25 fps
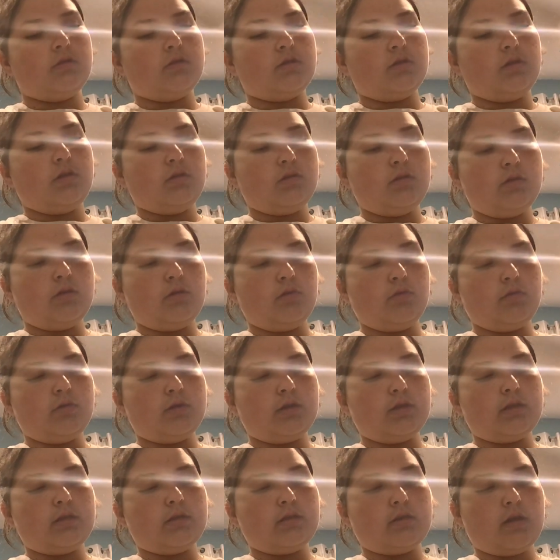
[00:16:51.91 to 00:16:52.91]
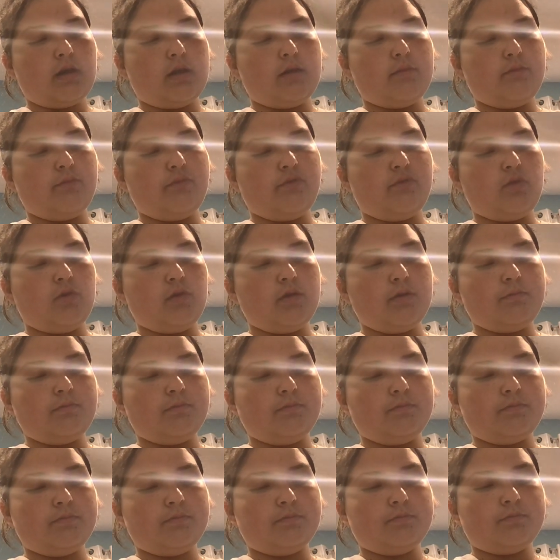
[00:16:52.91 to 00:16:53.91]
you know what it's time for?
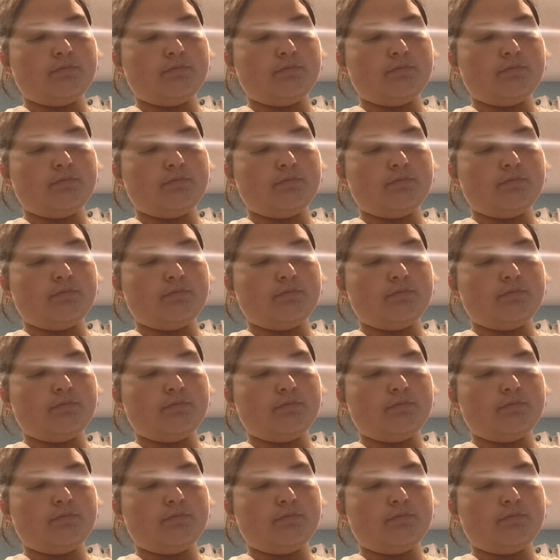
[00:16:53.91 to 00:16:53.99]
It's